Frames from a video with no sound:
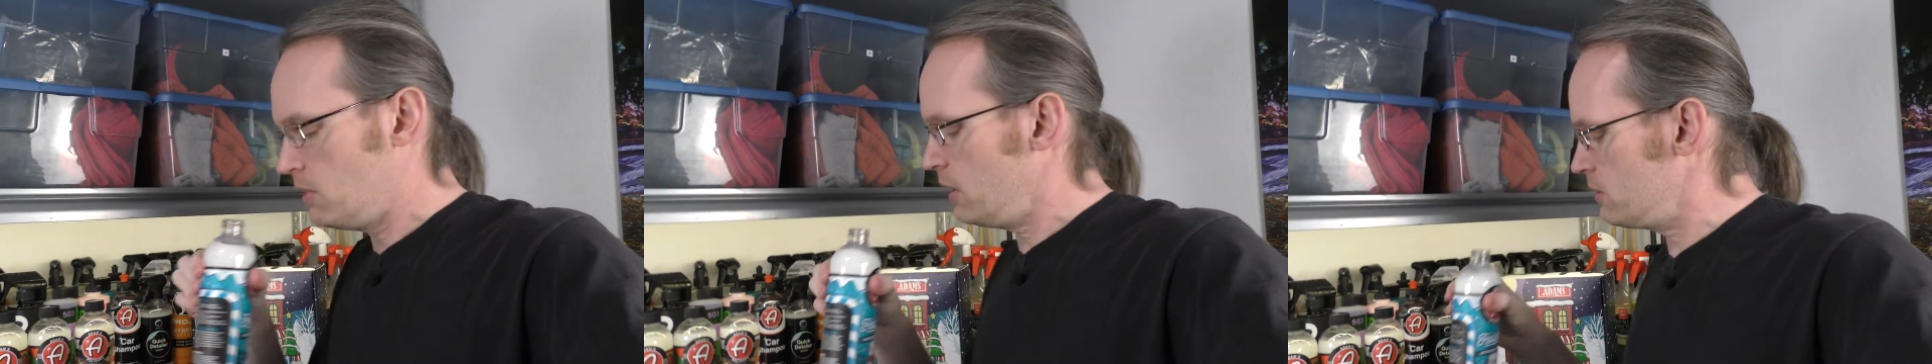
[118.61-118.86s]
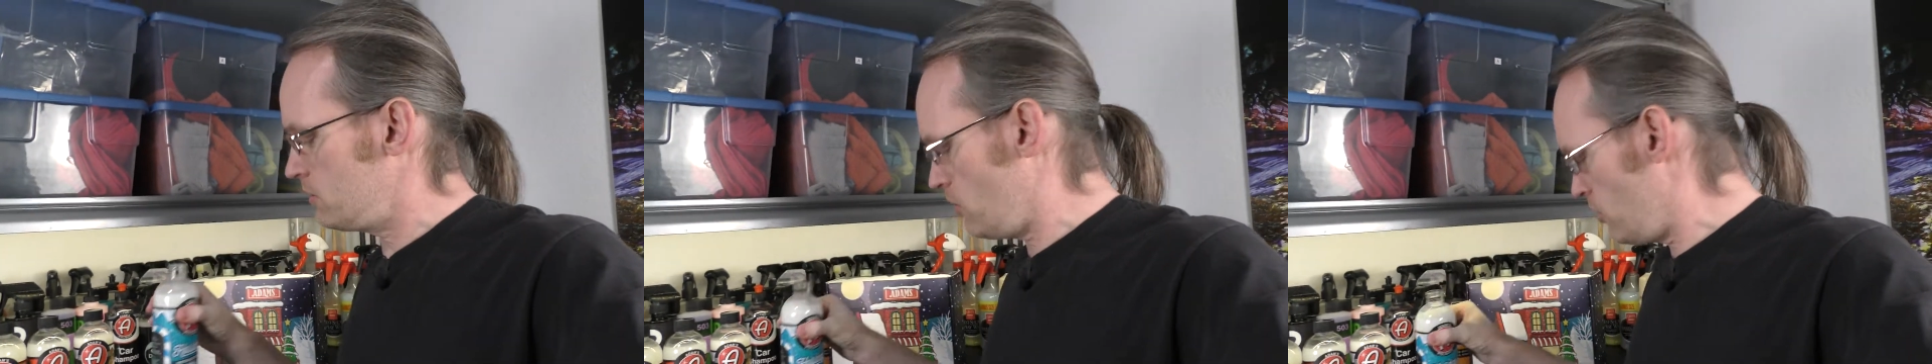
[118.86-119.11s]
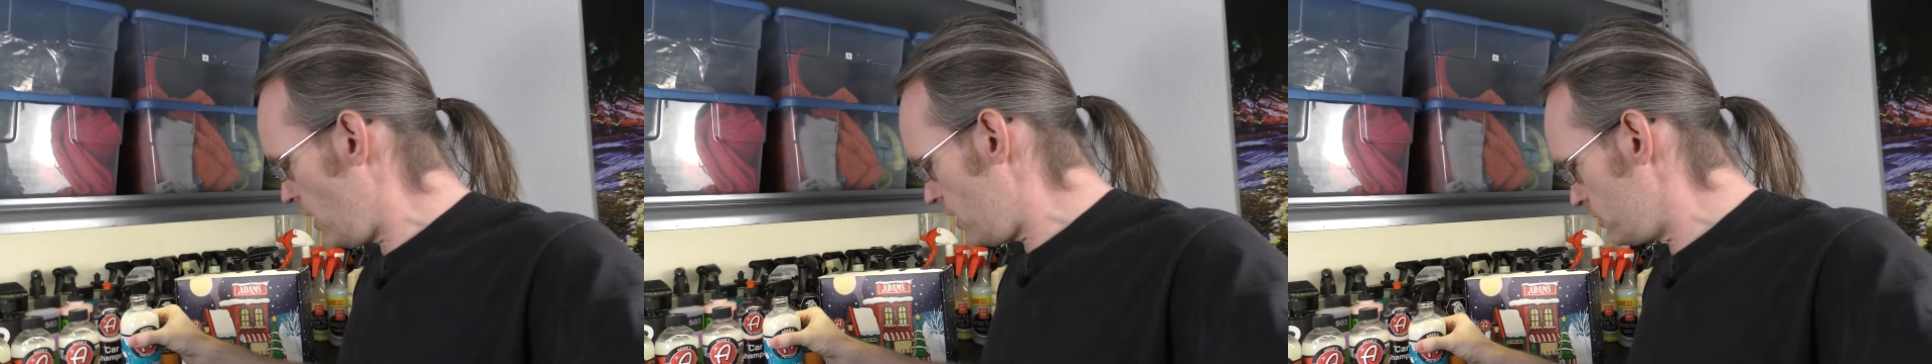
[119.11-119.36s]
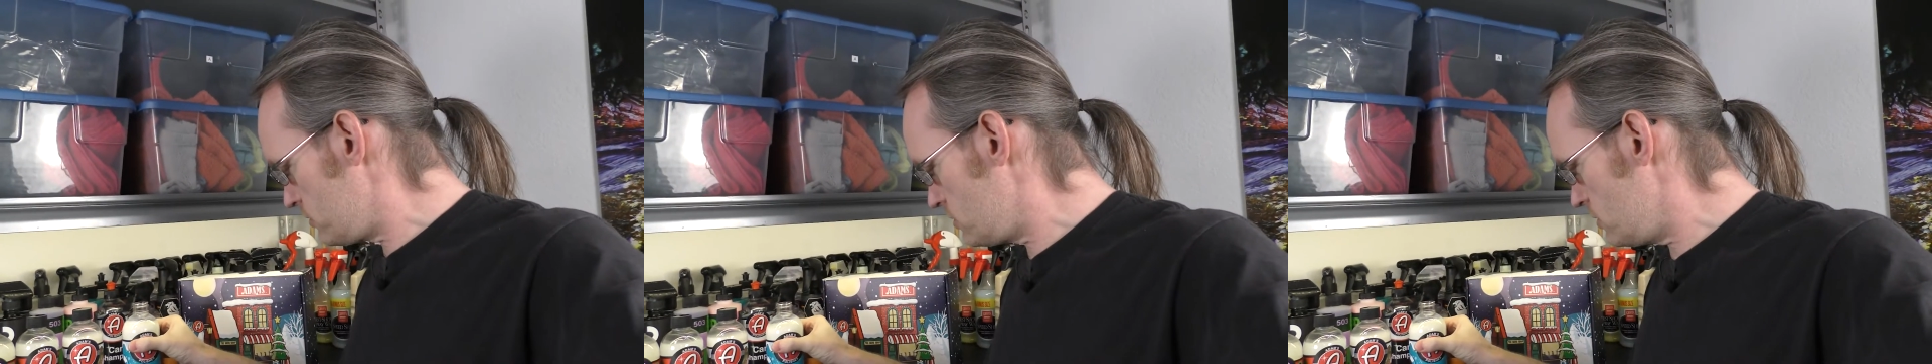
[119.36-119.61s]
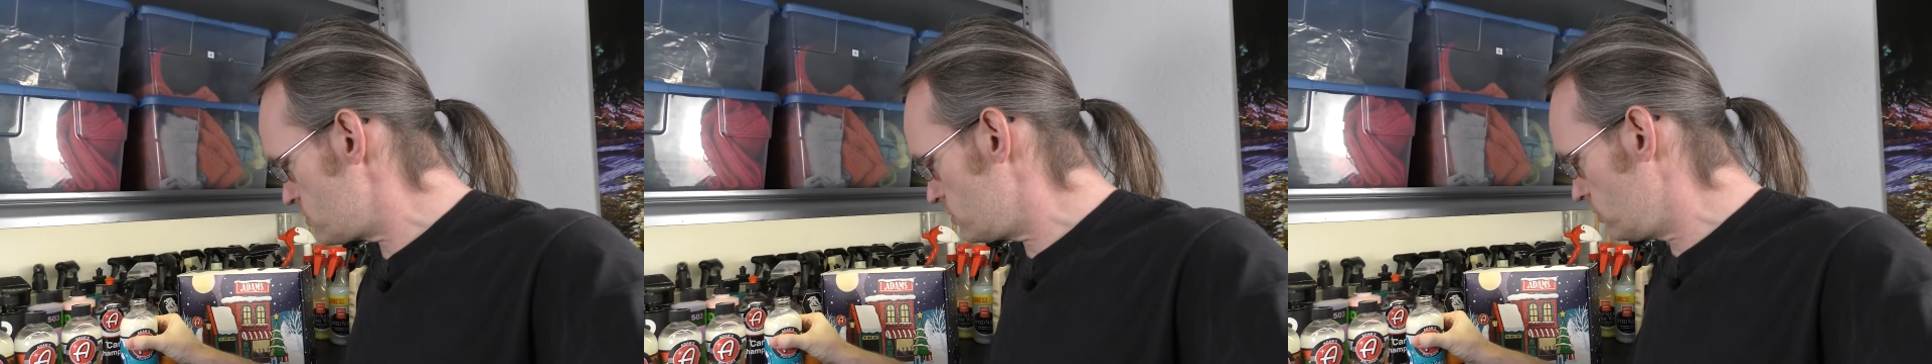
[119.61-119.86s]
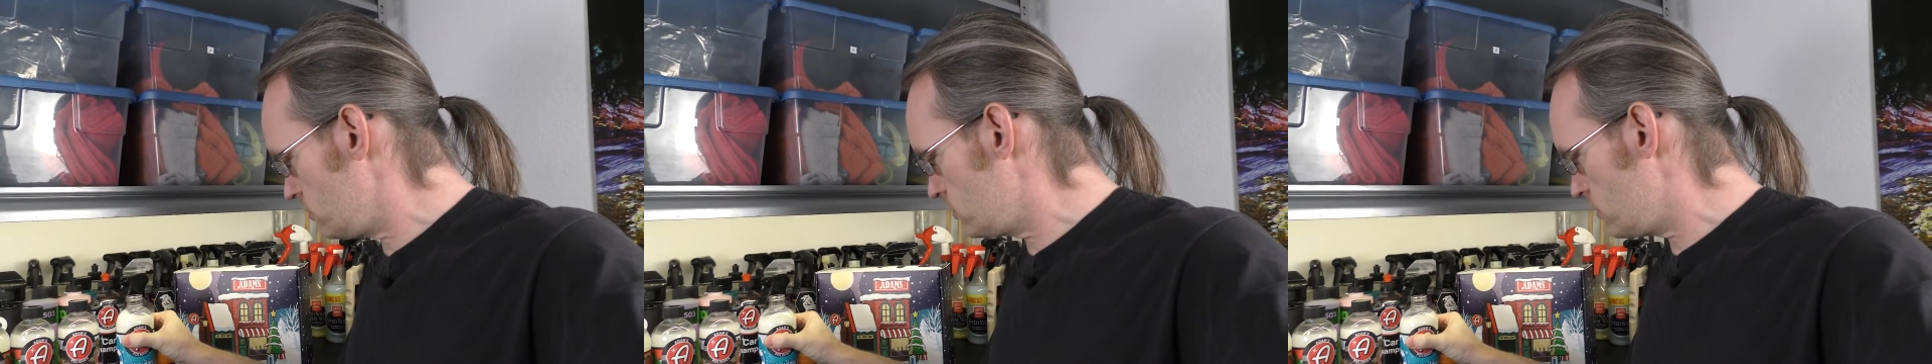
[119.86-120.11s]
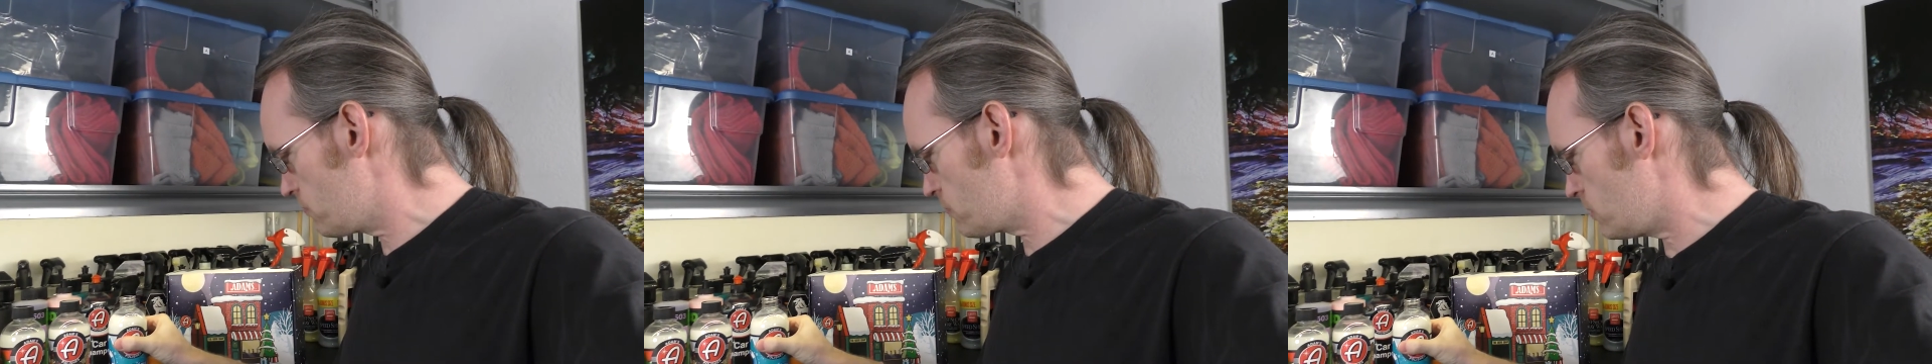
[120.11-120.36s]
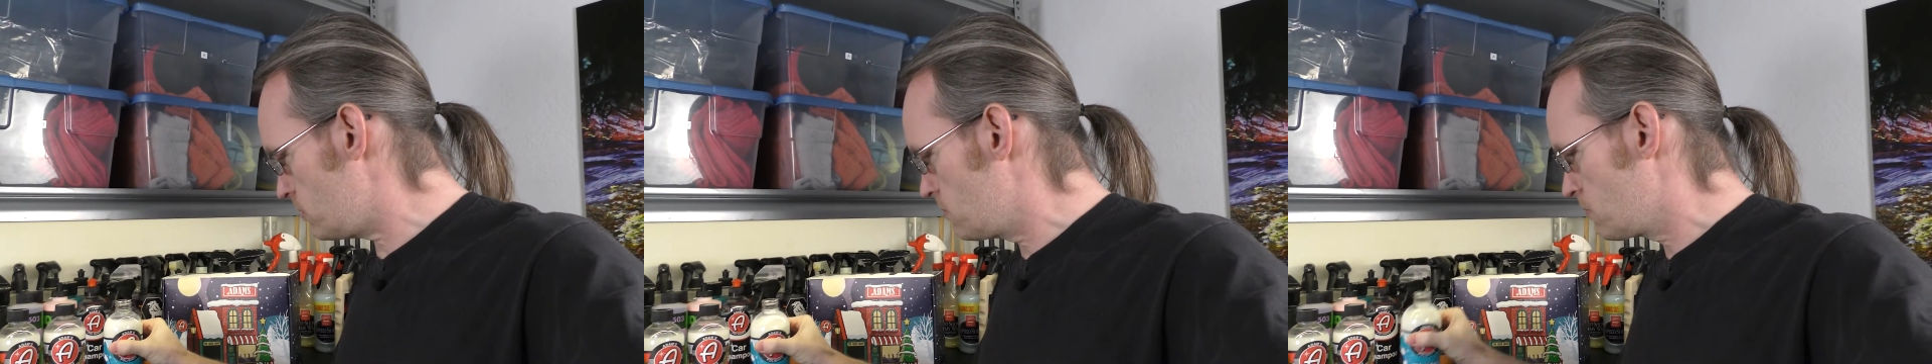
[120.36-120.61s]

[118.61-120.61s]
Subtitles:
And that is a little different.